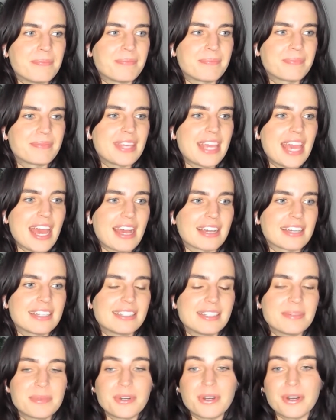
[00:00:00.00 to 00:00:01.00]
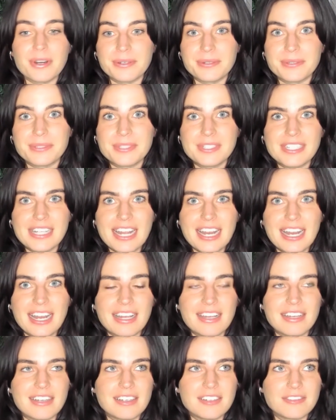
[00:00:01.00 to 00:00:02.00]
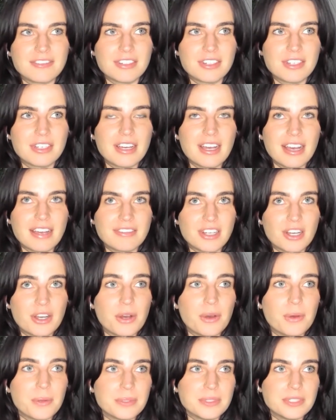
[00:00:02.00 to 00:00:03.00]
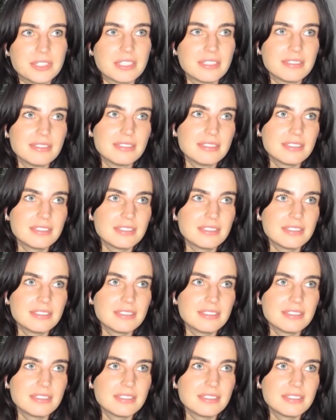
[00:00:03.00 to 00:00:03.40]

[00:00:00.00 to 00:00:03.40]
Yeah, because I'm gross and I have a cold.